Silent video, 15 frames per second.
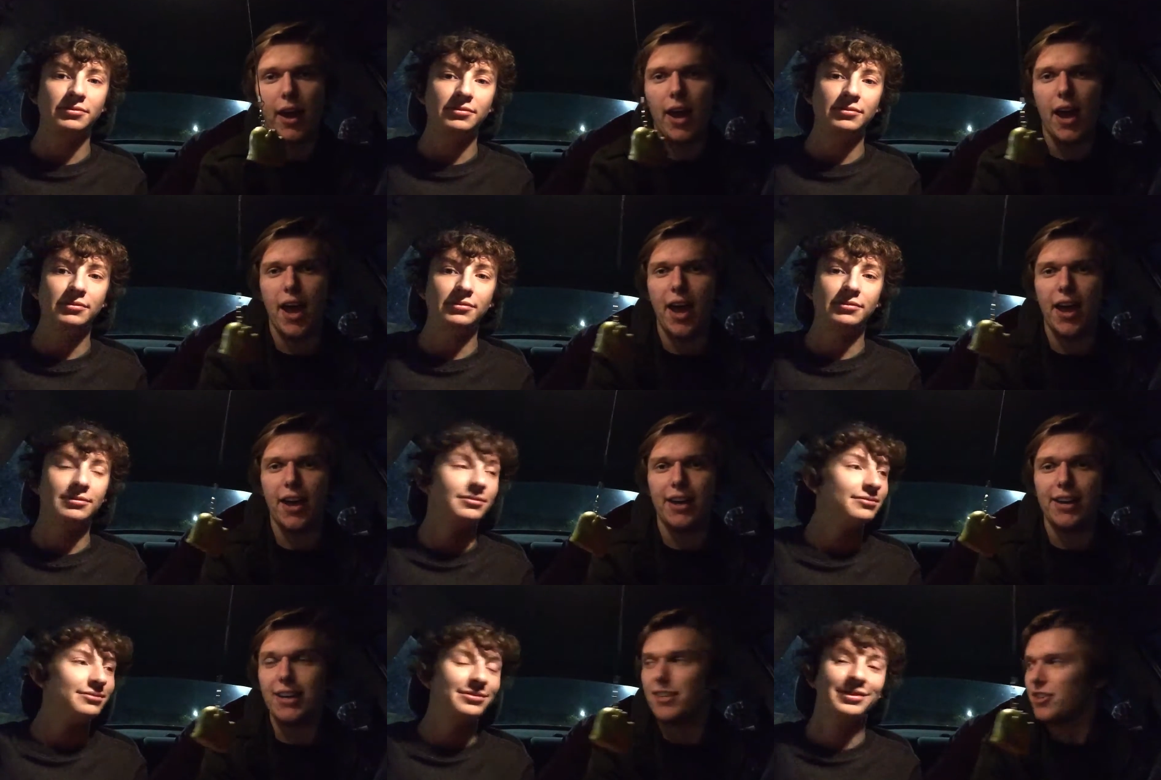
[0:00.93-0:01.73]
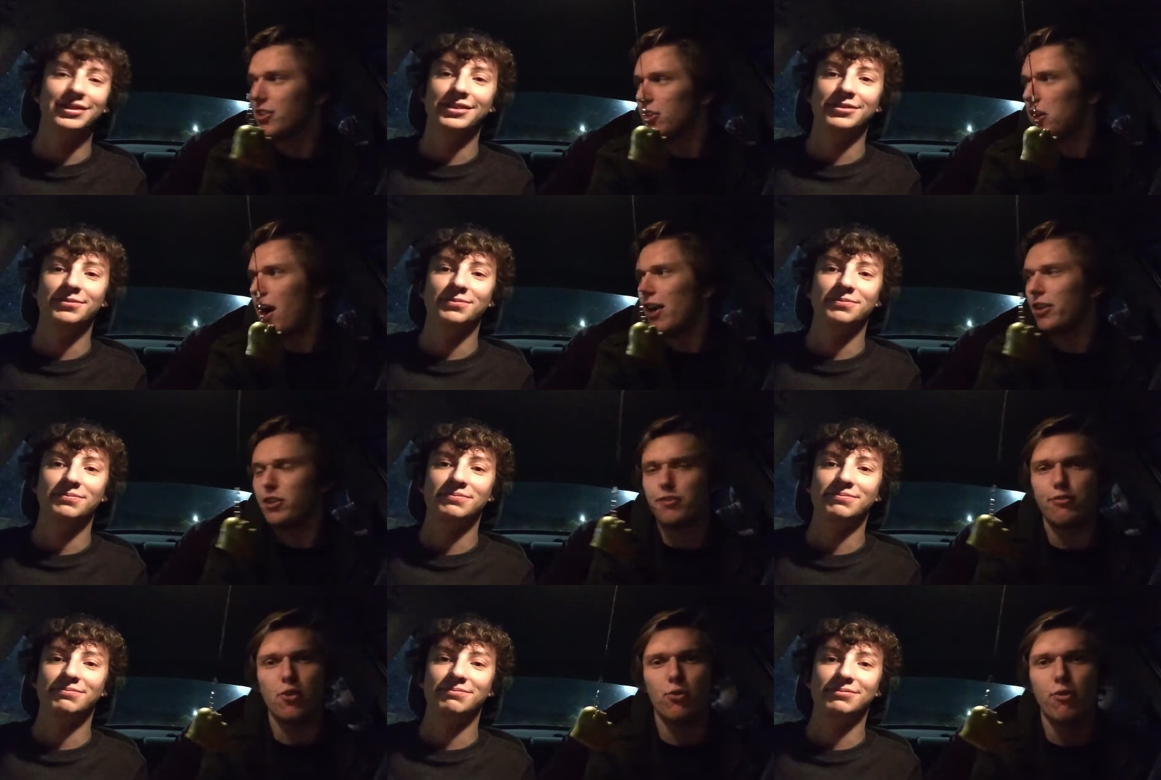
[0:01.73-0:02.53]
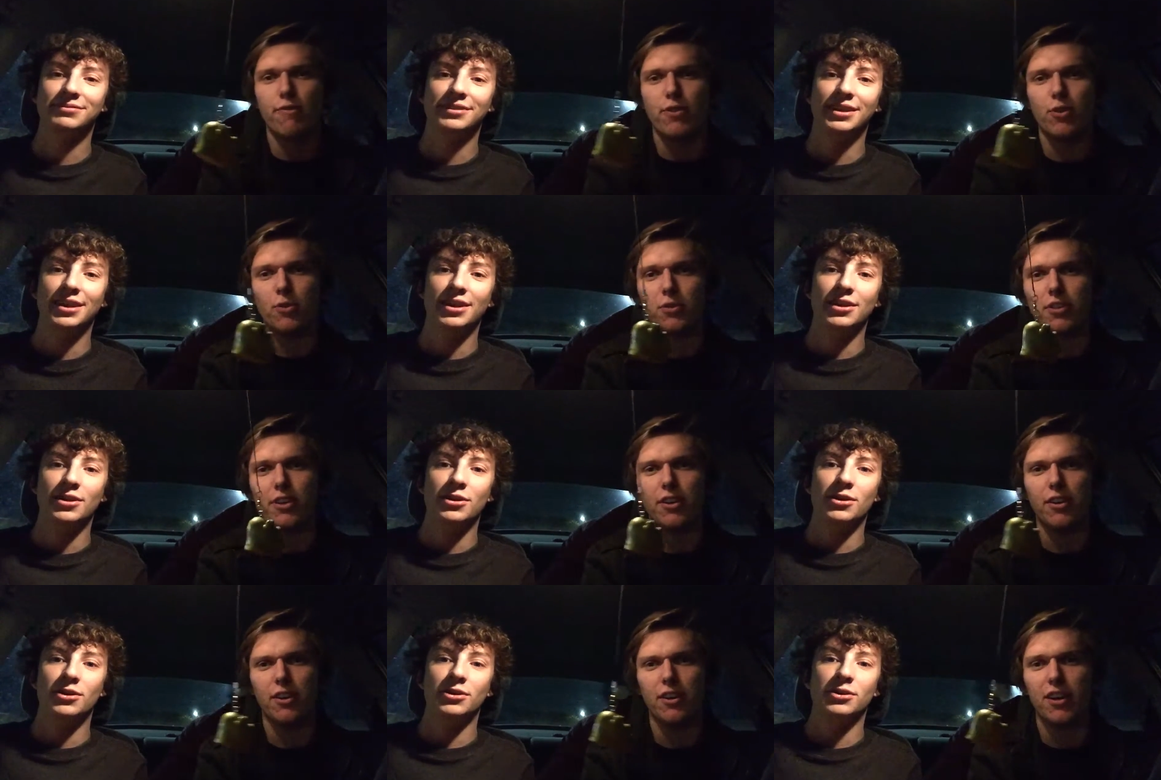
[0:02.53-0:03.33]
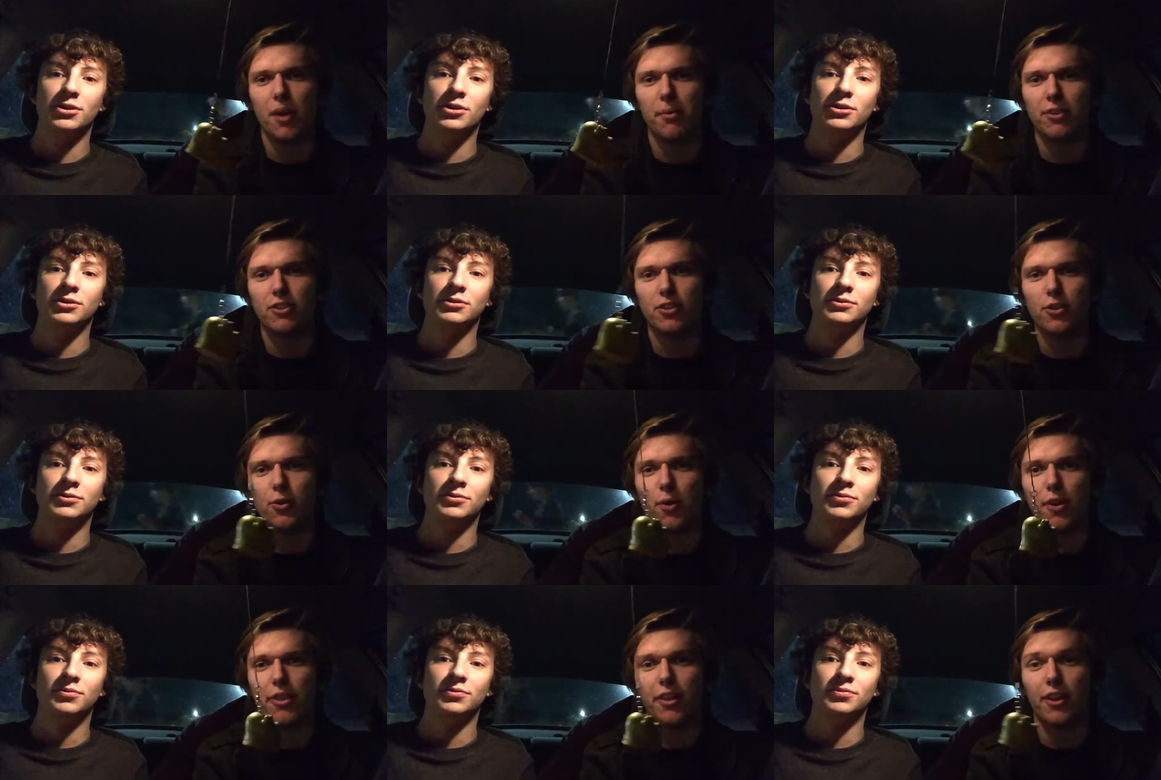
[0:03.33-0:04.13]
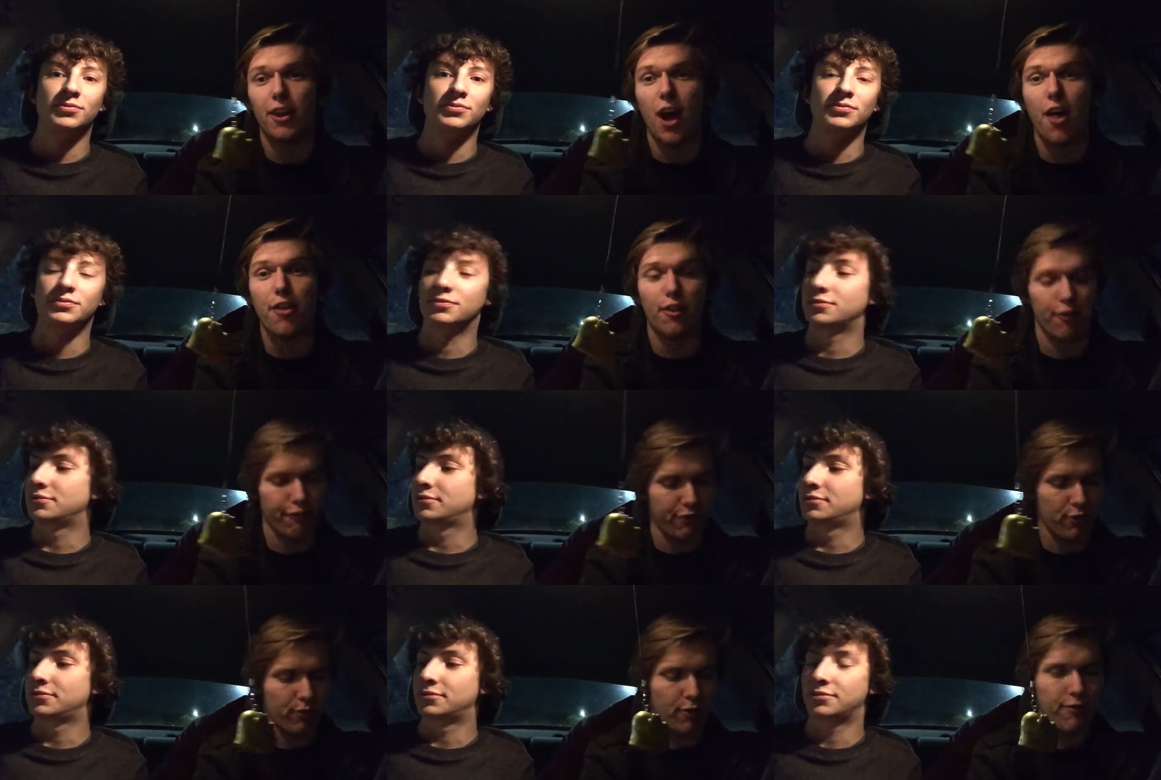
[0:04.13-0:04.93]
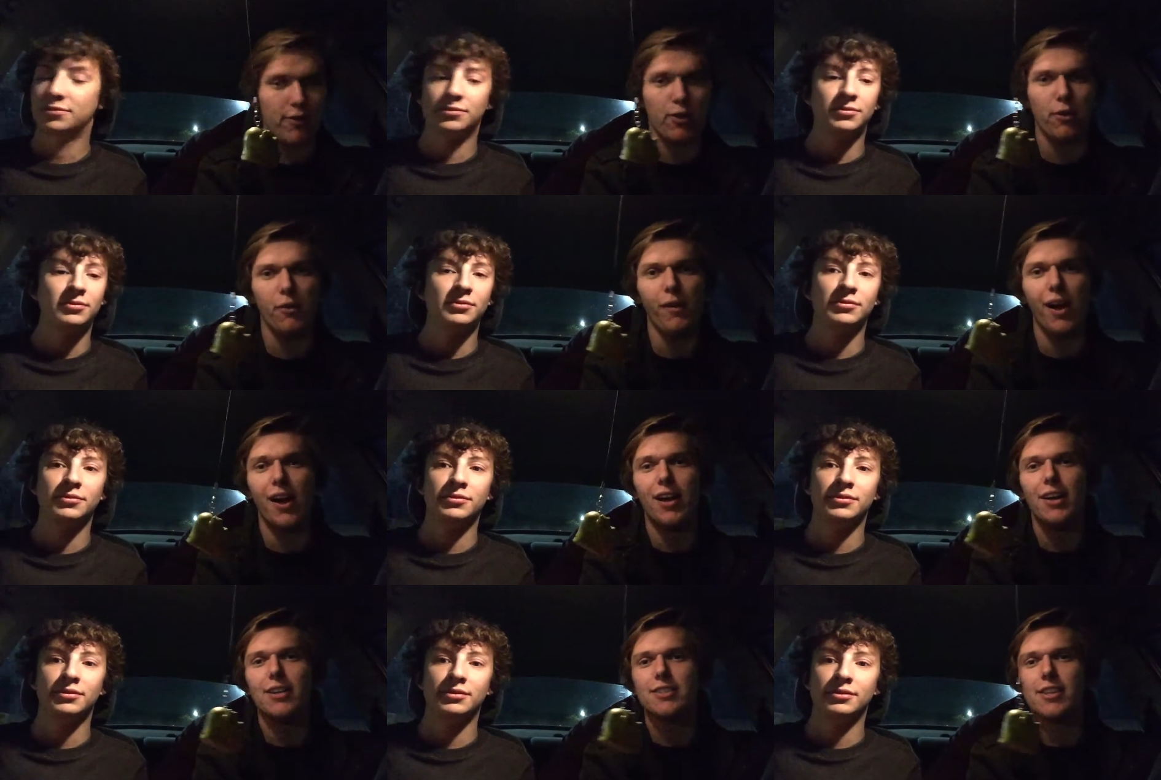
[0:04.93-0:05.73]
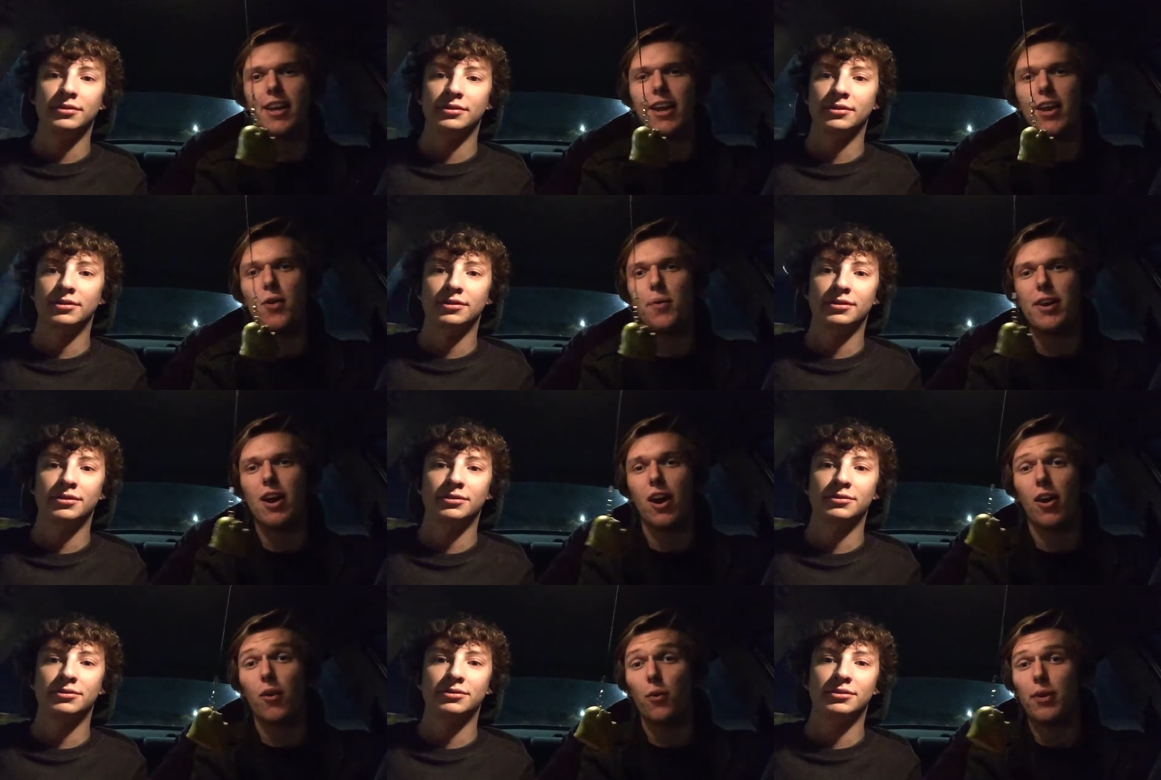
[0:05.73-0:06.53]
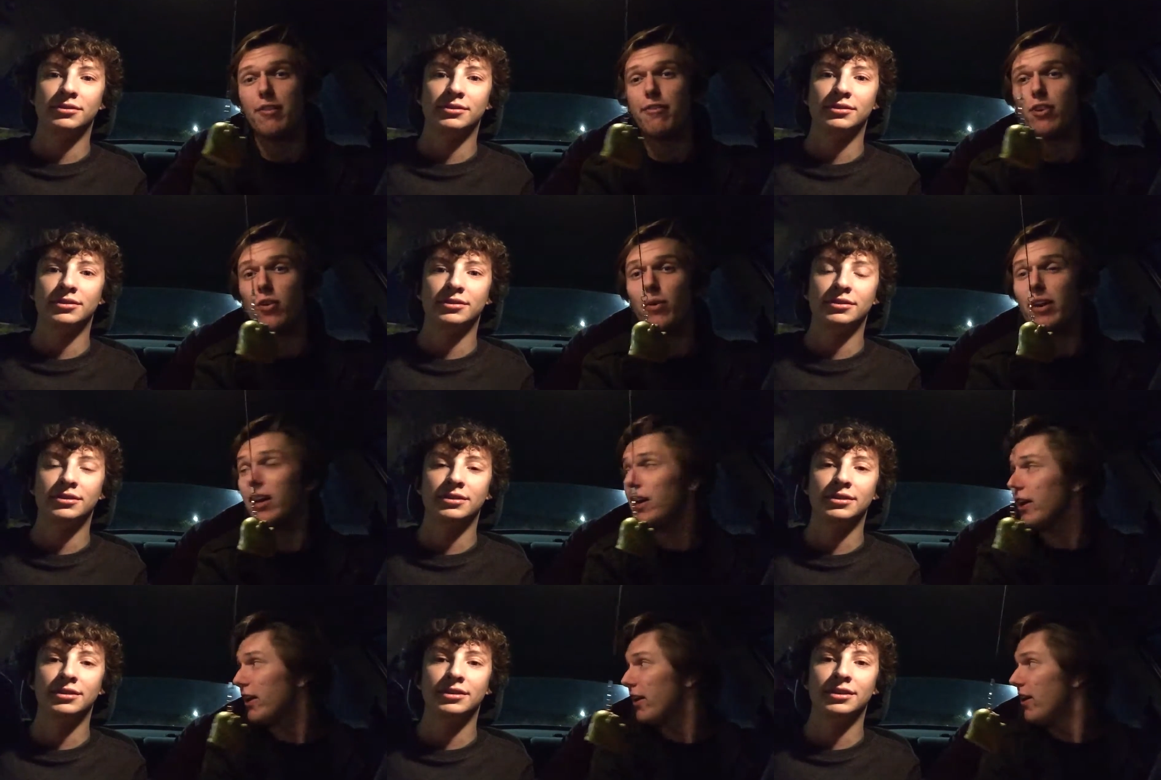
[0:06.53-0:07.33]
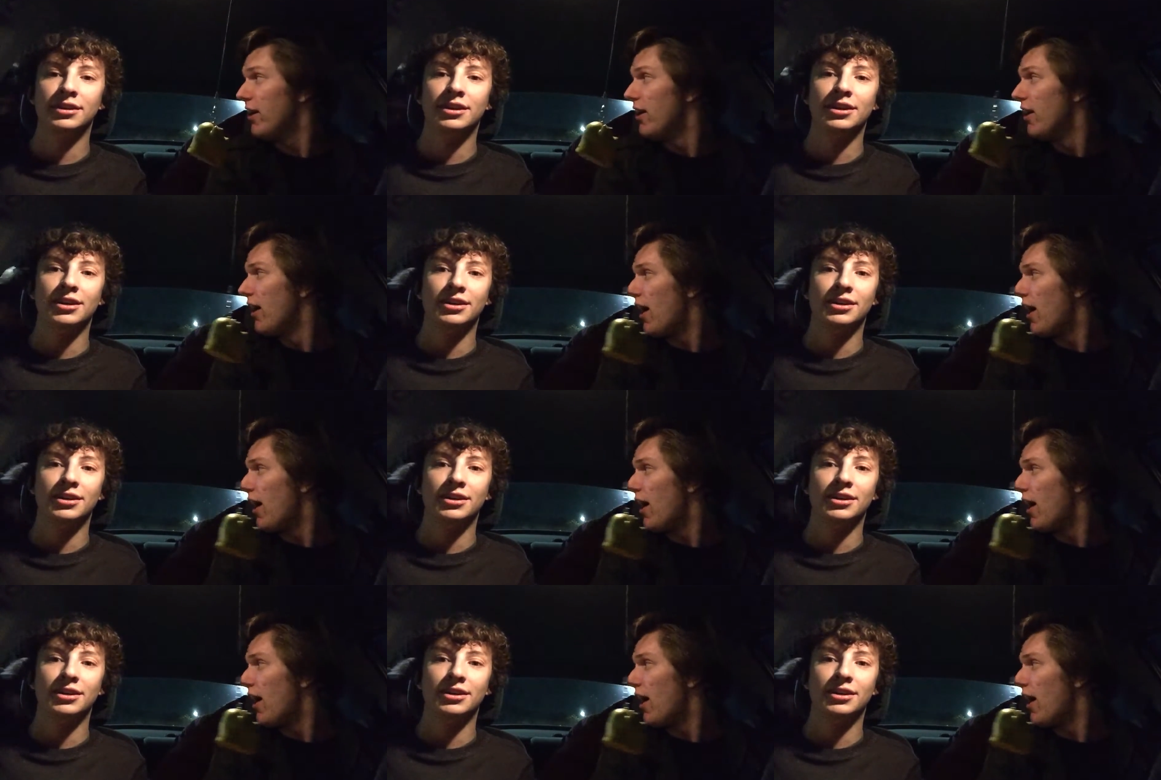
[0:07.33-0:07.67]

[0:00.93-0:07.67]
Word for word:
Speaker 1: Hey, it's College Food Reviews here, coming to you with another food review. Today we are reviewing